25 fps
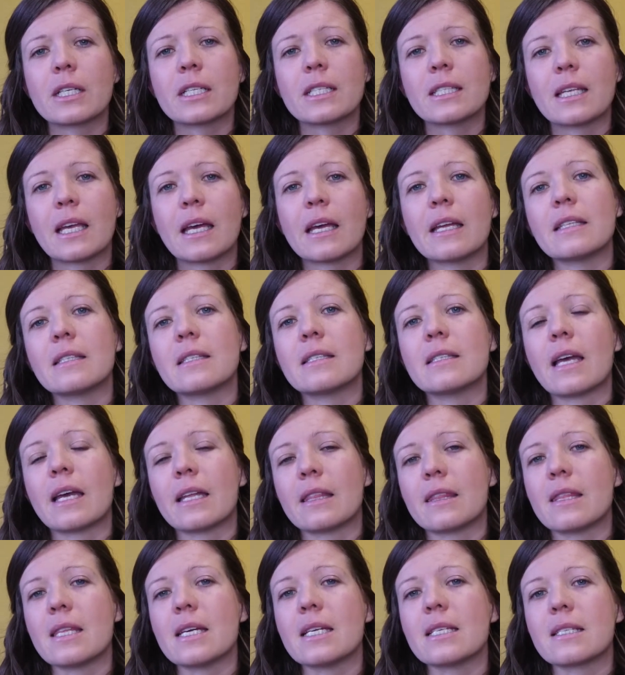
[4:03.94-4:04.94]
since at
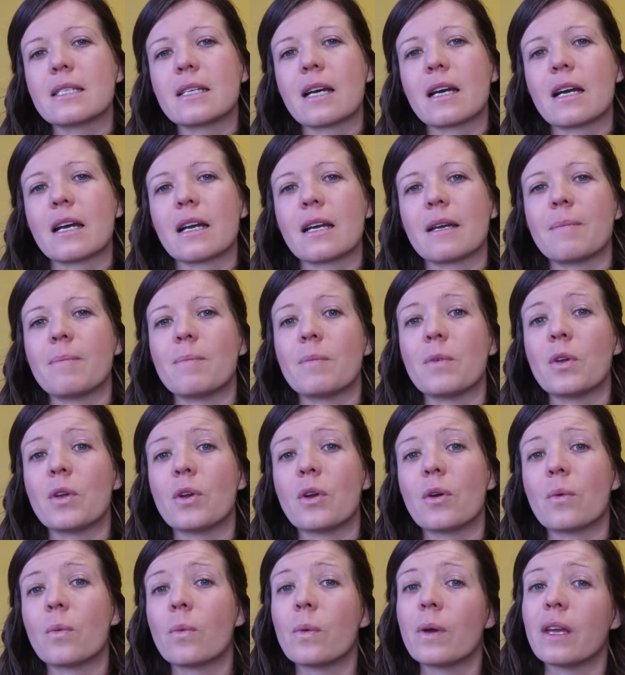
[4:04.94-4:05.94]
this
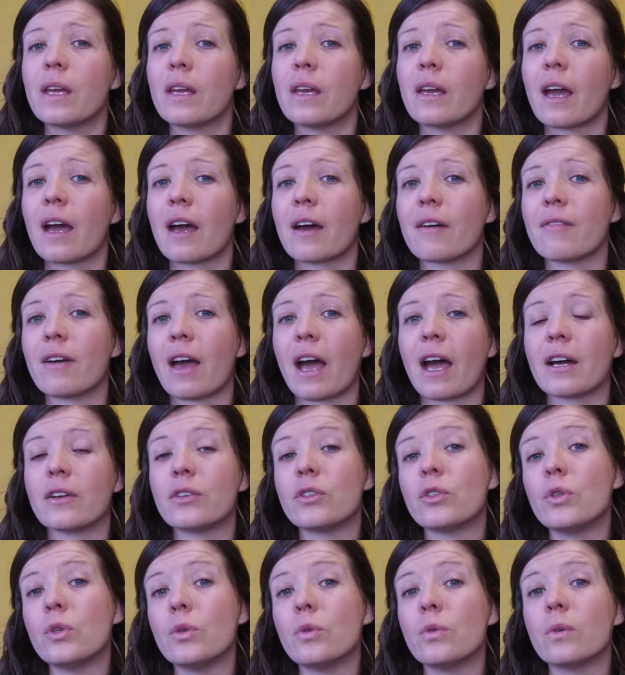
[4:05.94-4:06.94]
time, we have had
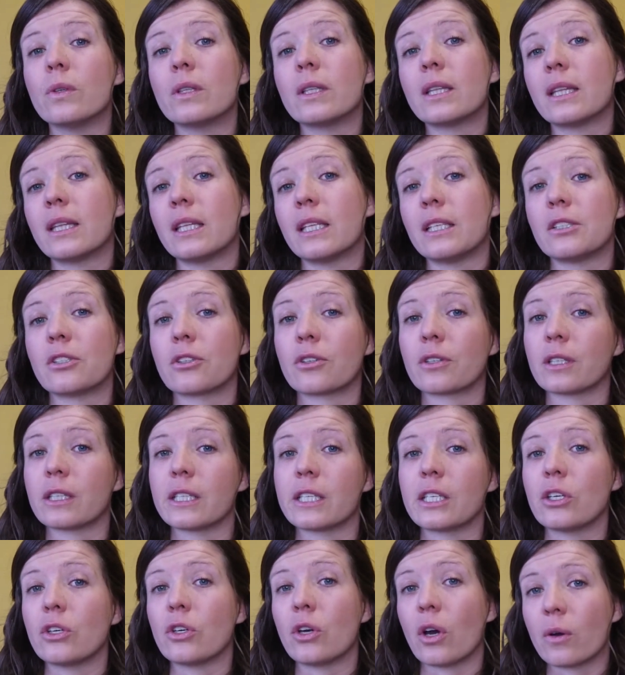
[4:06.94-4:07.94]
to literally
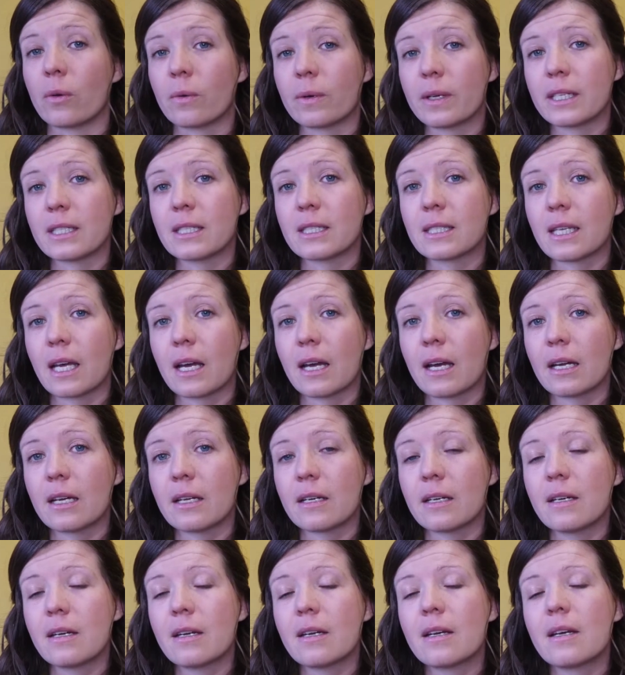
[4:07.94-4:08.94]
go inside,
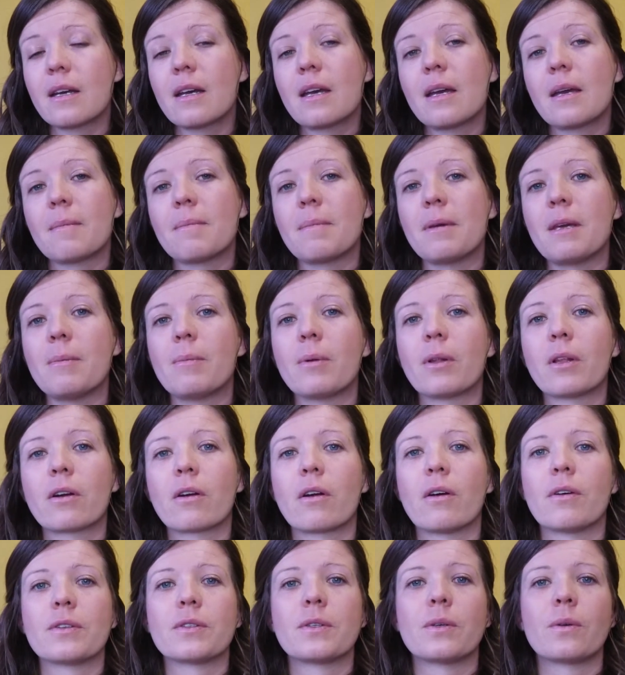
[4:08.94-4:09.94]
people are
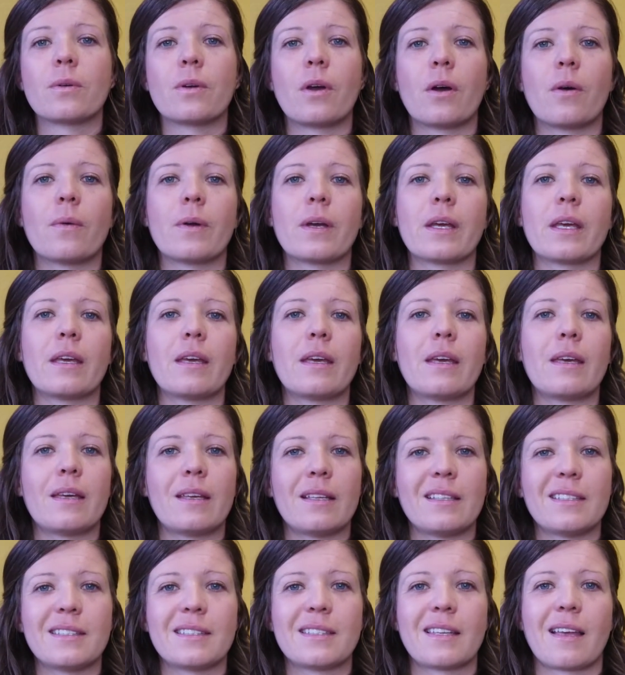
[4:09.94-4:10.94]
also going
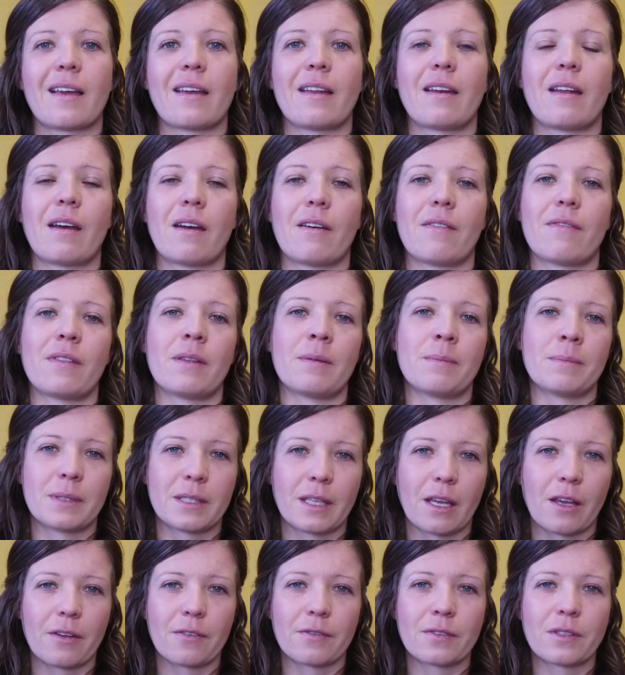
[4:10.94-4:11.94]
inside of
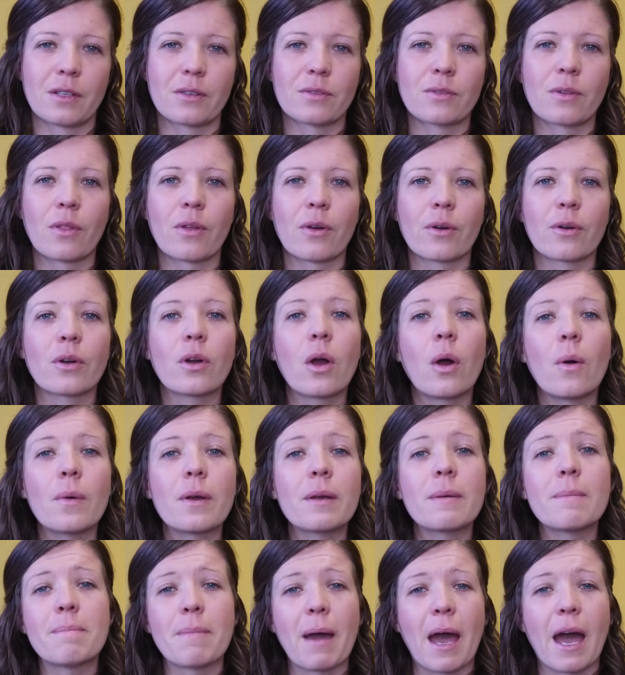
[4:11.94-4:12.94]
themselves. So they're going
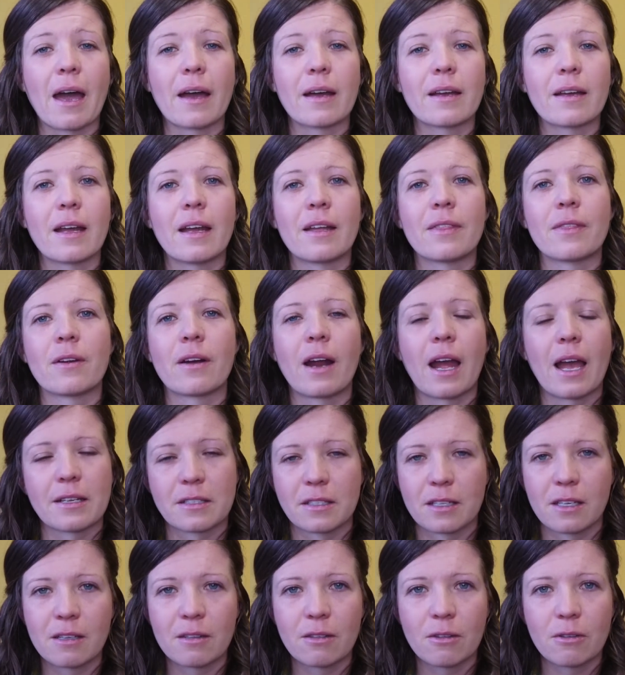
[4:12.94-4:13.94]
back and they're
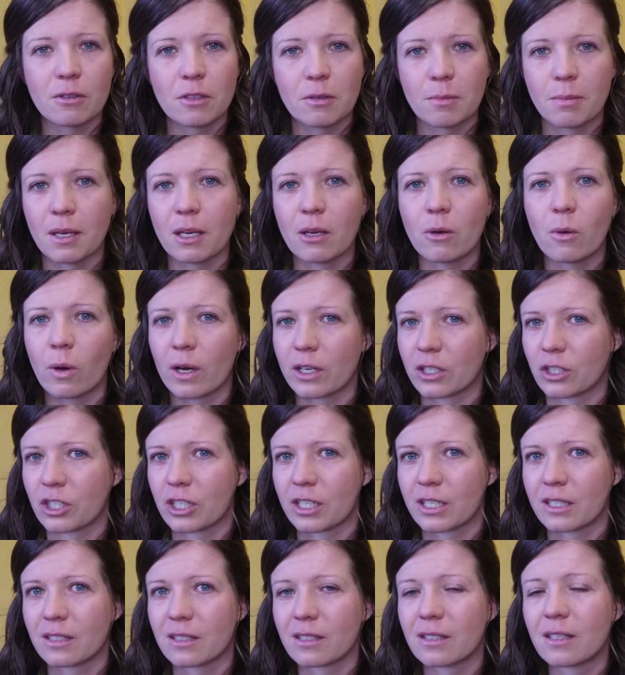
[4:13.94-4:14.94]
asking those big
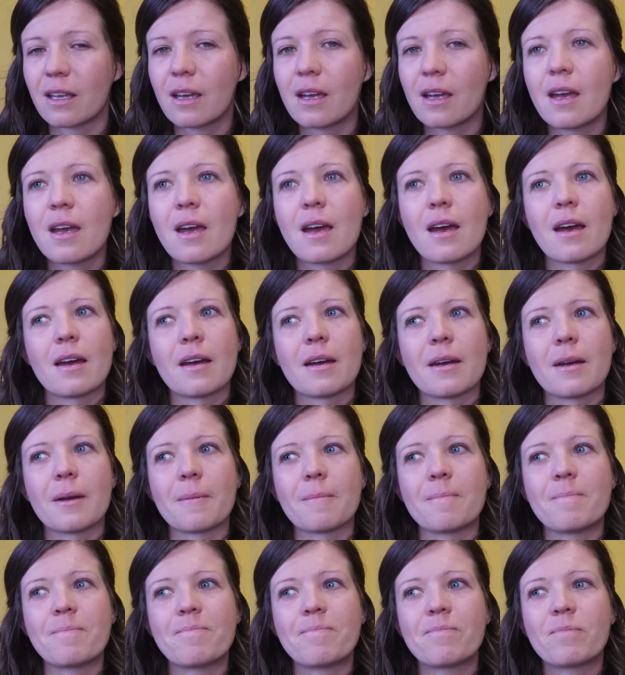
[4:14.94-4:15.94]
questions.
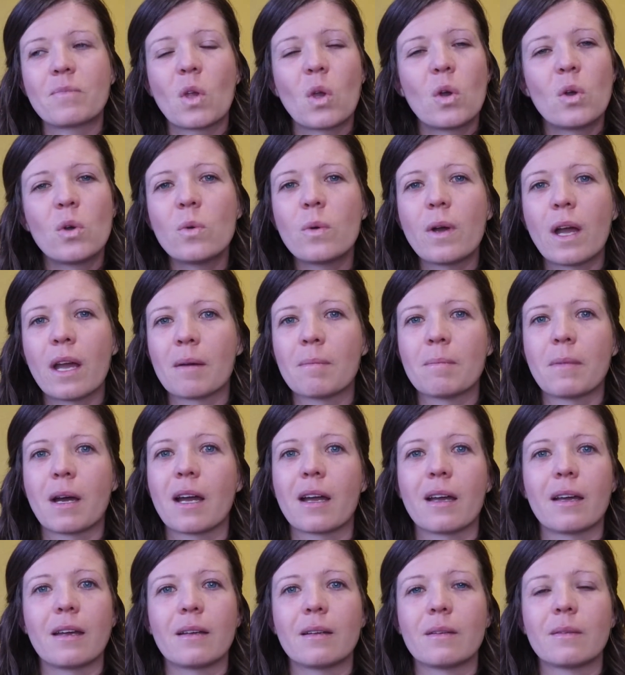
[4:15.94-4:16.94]
Who am
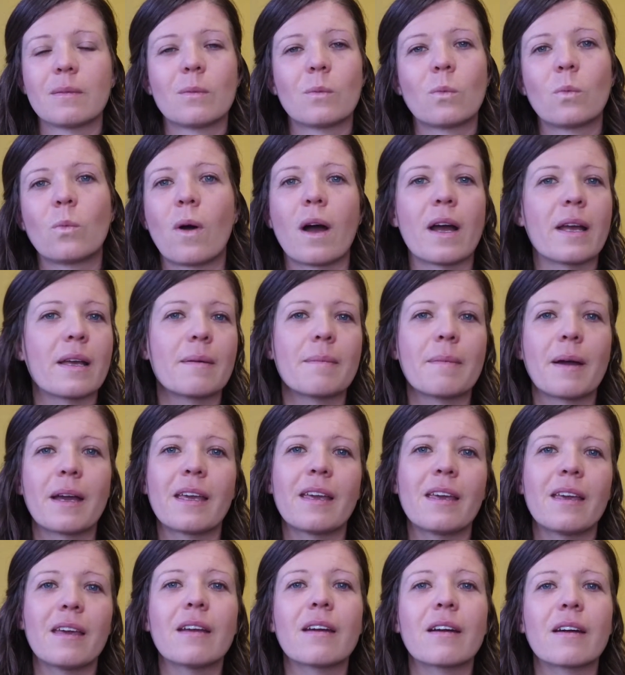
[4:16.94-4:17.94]
I? Why am I
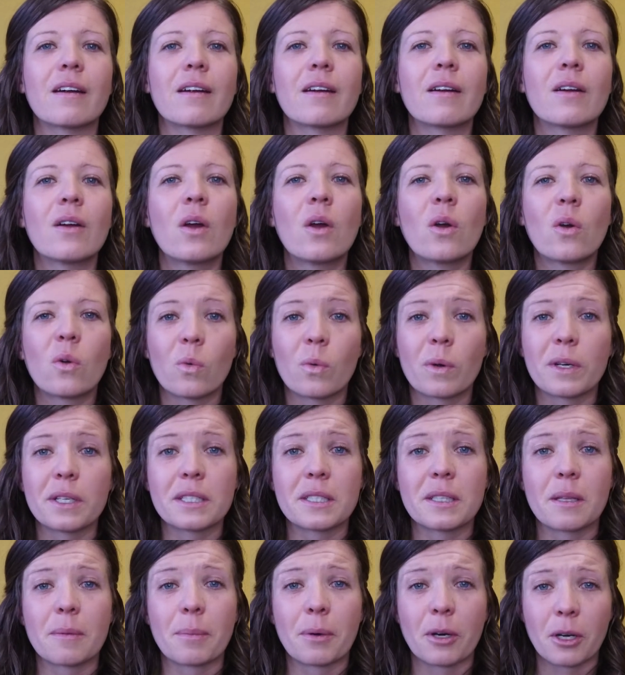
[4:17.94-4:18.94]
here? What is the
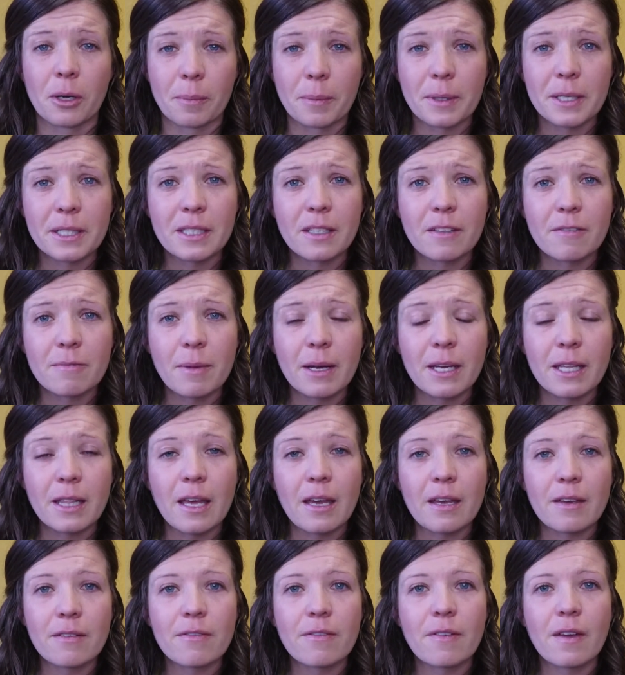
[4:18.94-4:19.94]
purpose of my
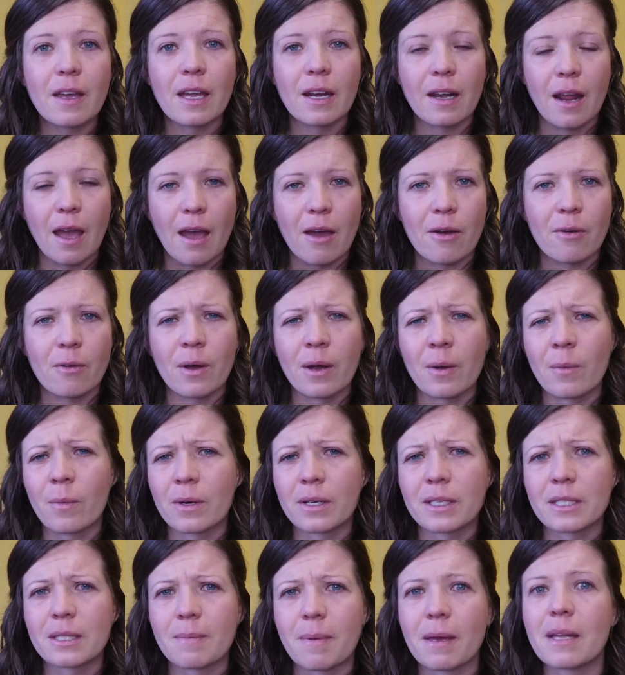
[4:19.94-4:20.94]
life? And how do I want to
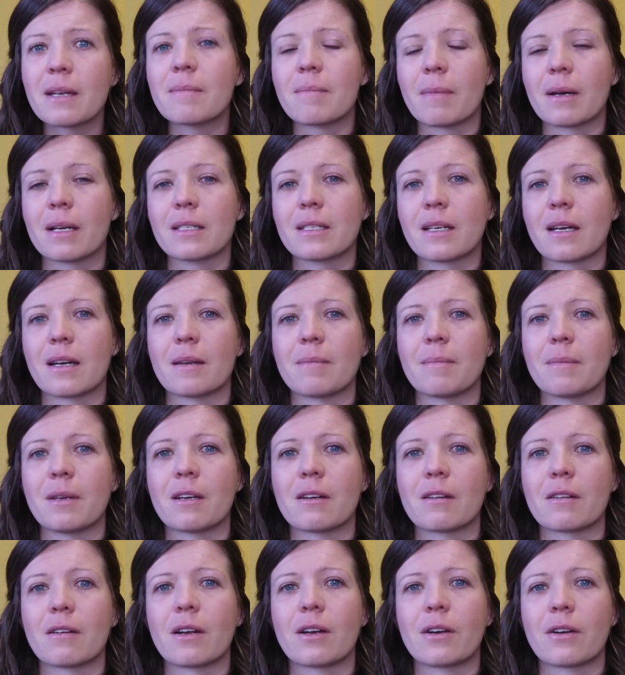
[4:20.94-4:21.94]
spend my time here
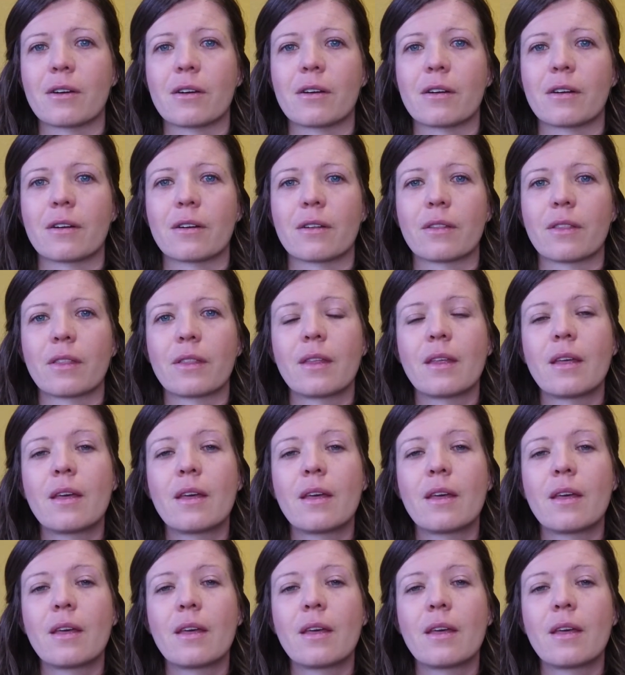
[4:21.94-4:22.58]
on earth?